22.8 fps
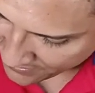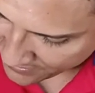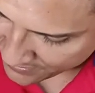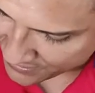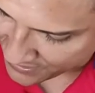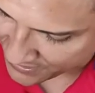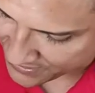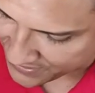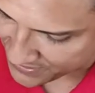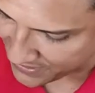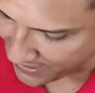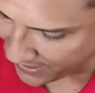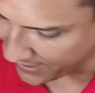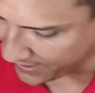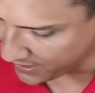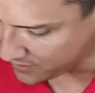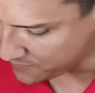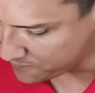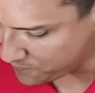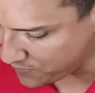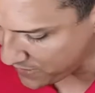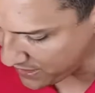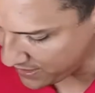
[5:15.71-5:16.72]
the
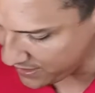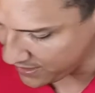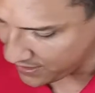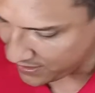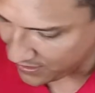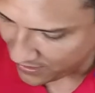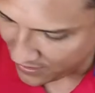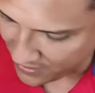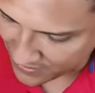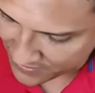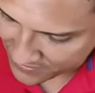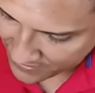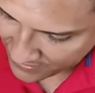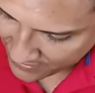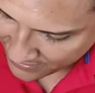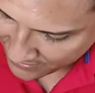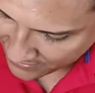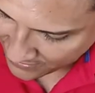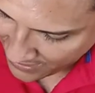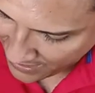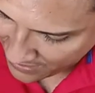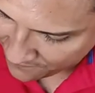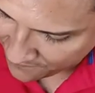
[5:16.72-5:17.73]
side B is
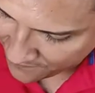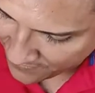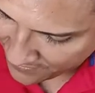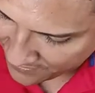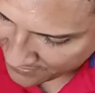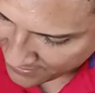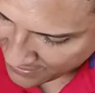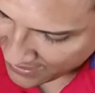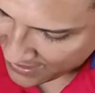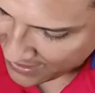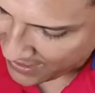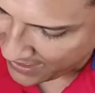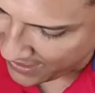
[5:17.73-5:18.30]
11,